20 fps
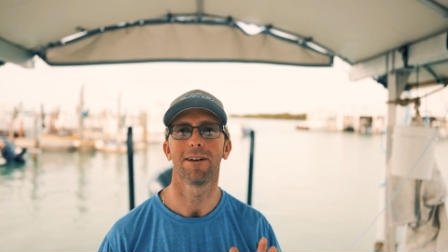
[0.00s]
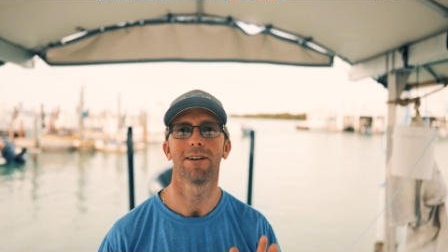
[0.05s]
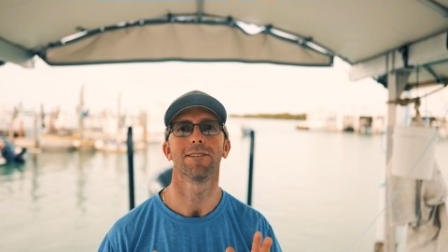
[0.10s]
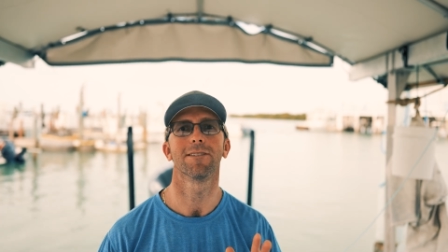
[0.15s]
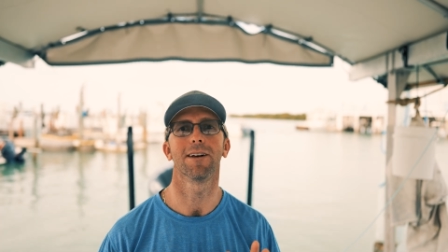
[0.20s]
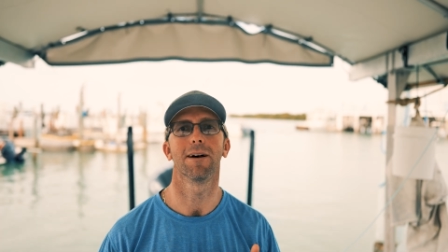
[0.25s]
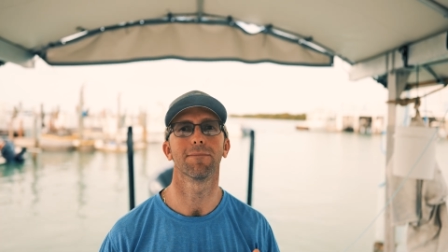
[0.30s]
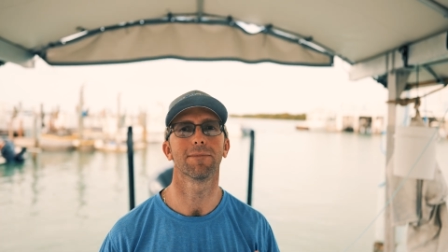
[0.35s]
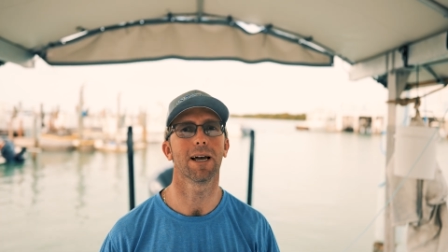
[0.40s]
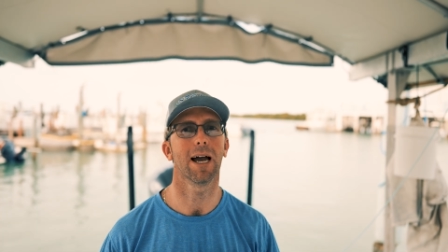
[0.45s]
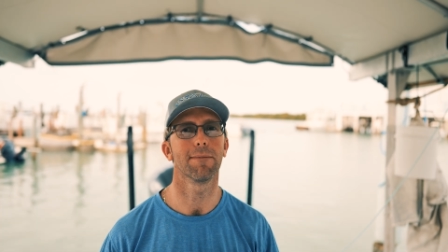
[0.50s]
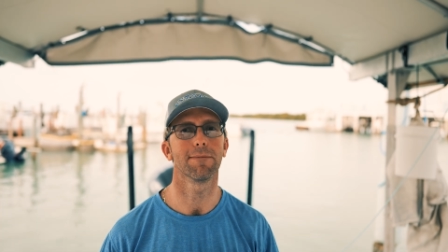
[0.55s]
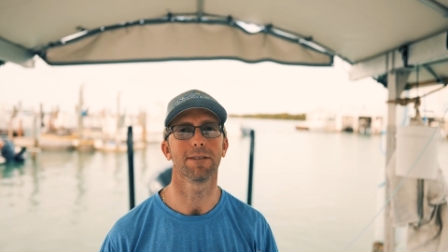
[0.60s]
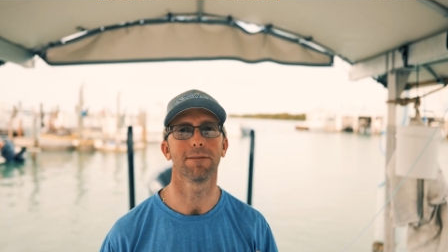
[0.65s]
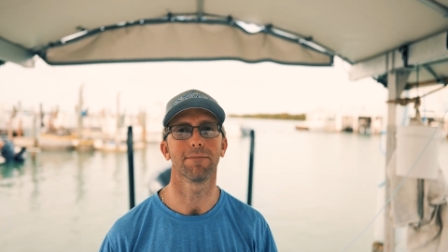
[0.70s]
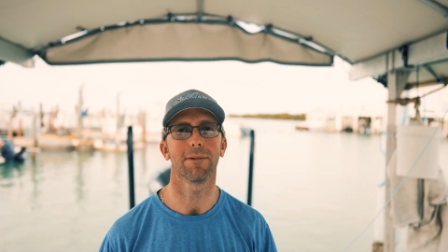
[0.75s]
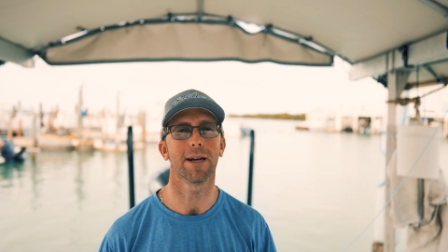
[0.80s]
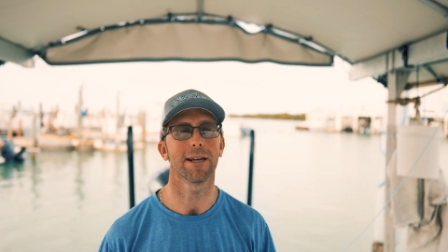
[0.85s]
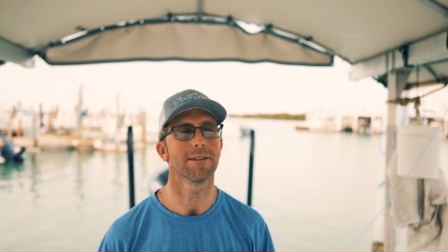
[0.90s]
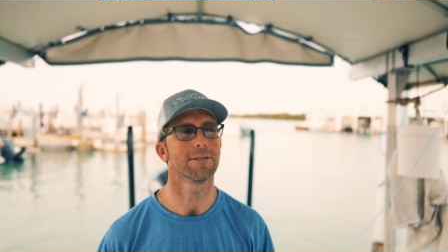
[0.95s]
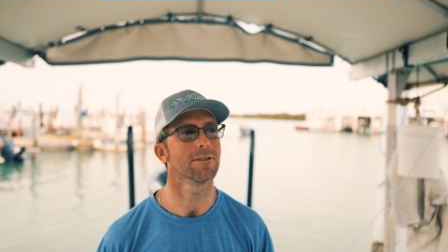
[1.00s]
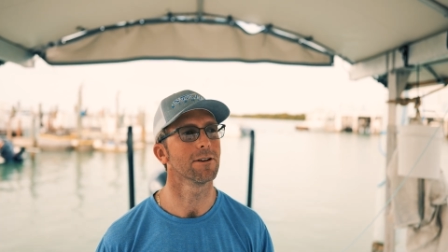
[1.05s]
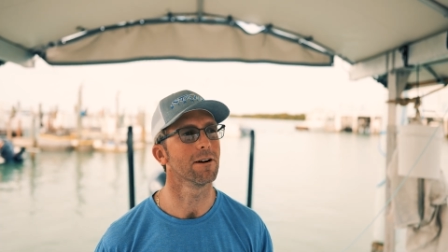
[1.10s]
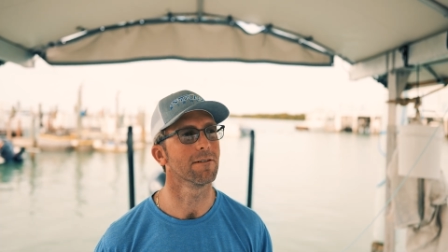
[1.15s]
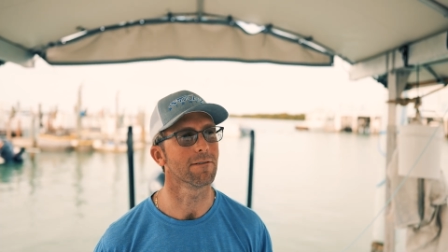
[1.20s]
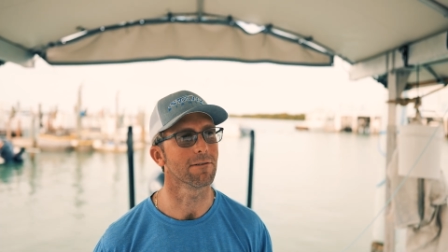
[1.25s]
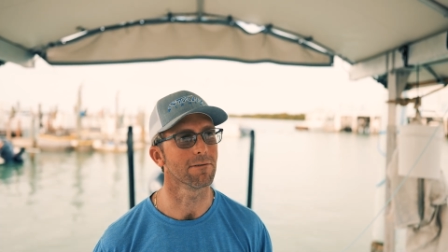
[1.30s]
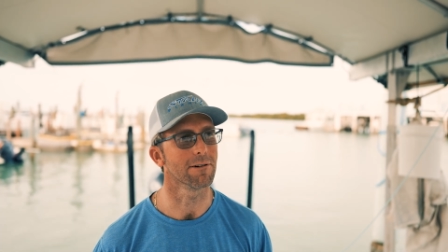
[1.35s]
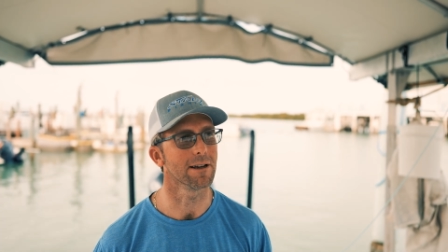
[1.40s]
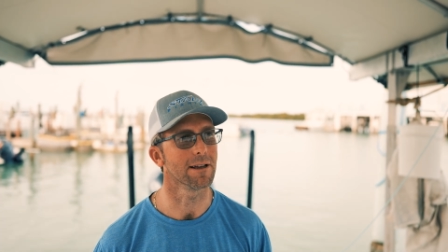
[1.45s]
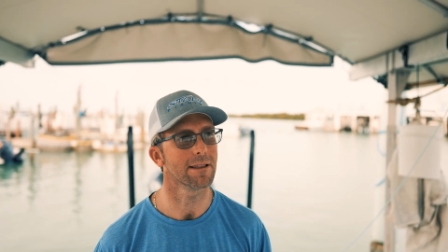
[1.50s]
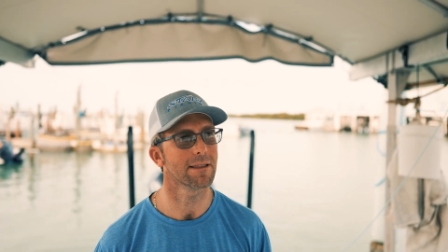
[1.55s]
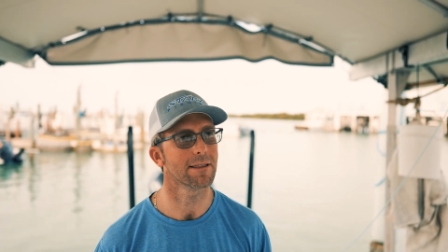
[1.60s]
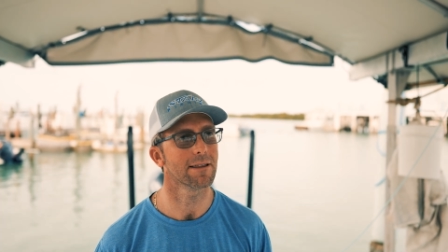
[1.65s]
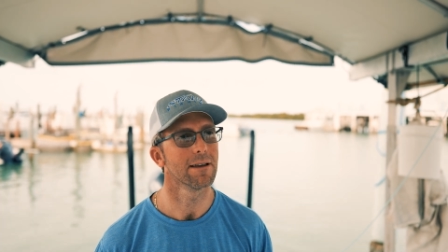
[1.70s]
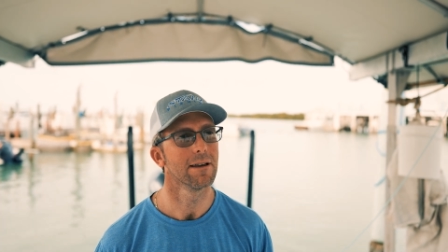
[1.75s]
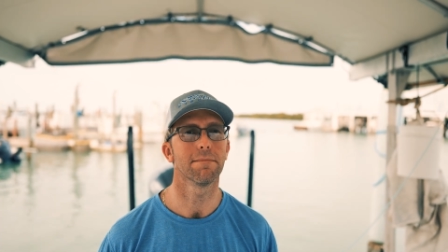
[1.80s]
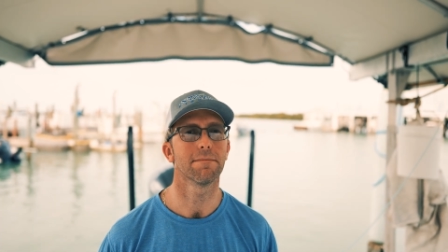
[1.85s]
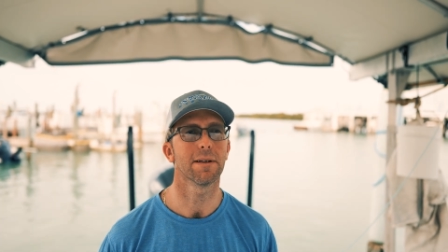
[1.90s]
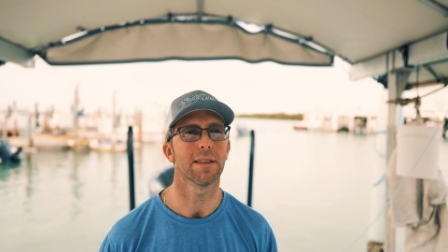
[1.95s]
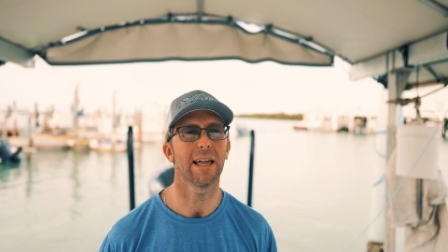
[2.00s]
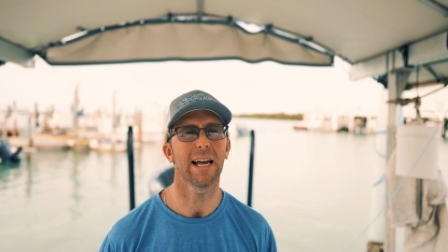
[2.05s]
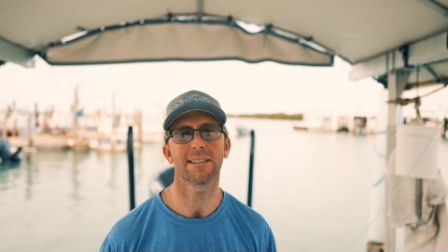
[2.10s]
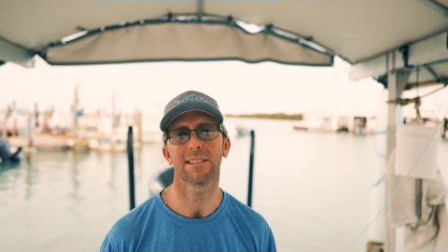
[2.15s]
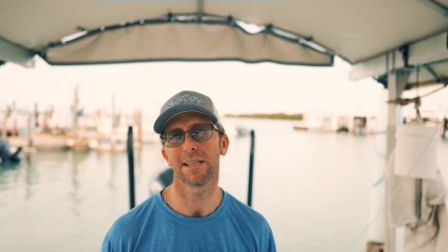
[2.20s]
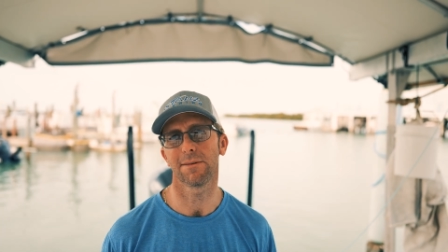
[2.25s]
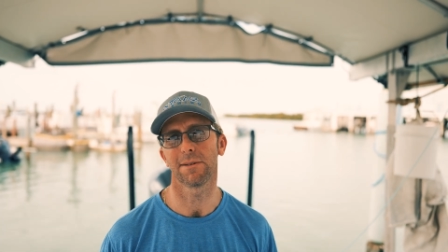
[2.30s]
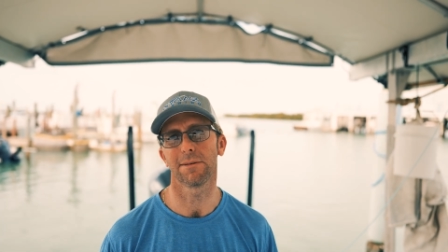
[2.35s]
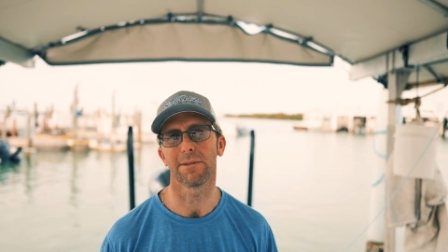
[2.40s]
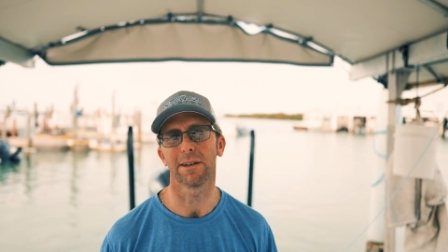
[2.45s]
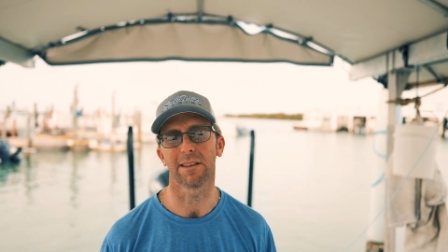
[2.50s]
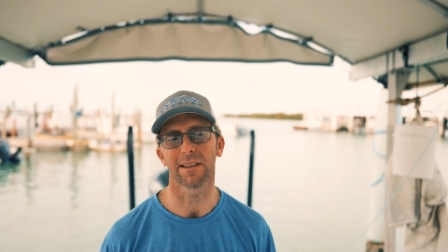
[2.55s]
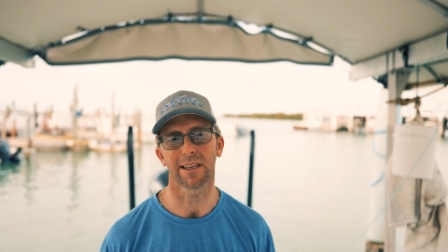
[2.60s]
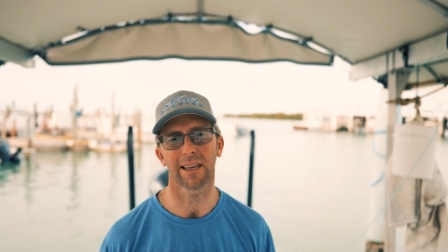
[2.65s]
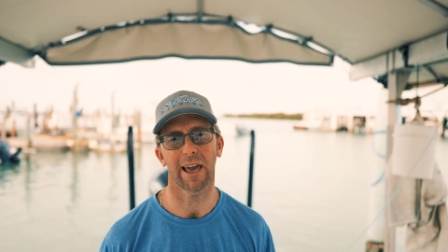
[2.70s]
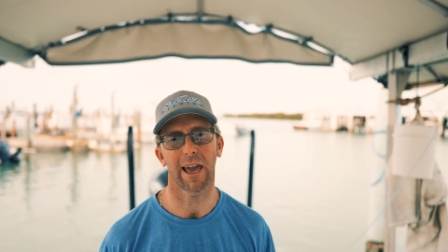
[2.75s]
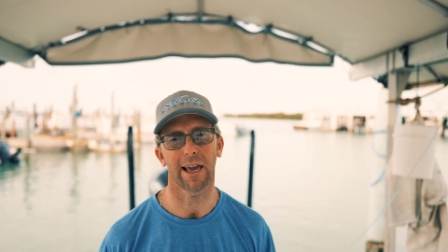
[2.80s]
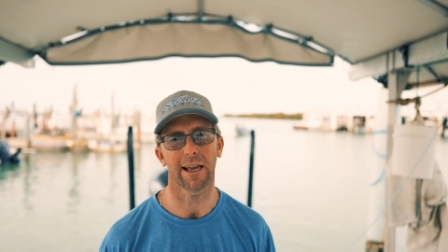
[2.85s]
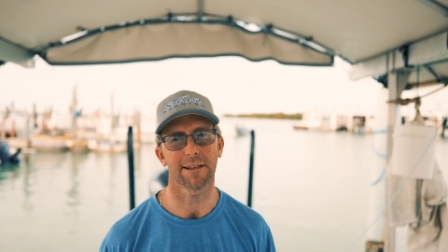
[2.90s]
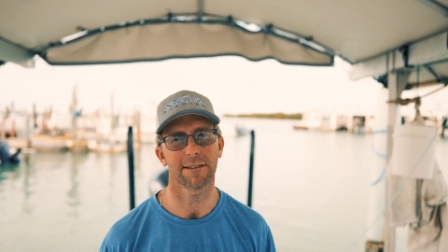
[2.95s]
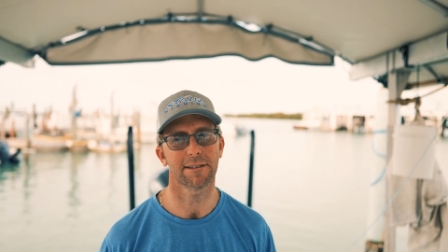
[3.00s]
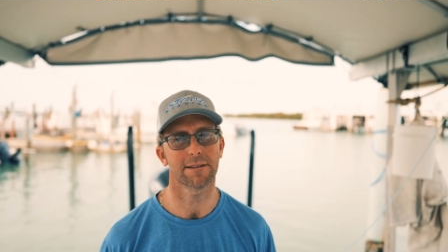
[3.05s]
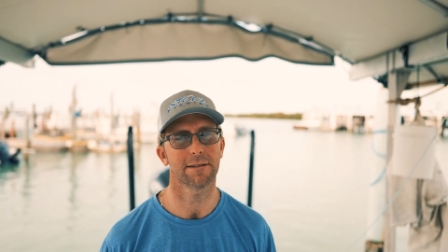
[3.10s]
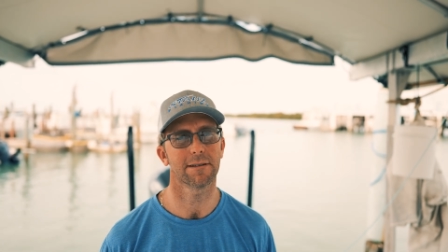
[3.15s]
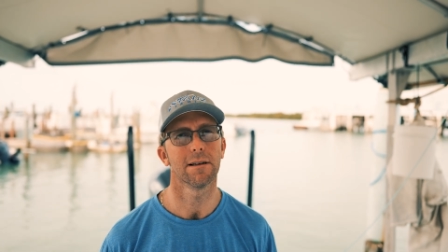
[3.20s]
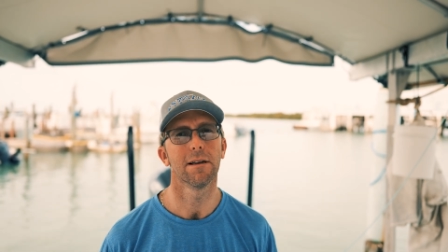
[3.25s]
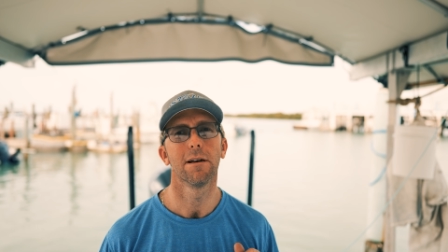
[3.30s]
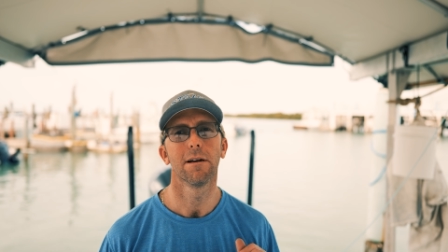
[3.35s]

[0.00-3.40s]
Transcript: sometimes the bite's over with. And that seemed to be the case.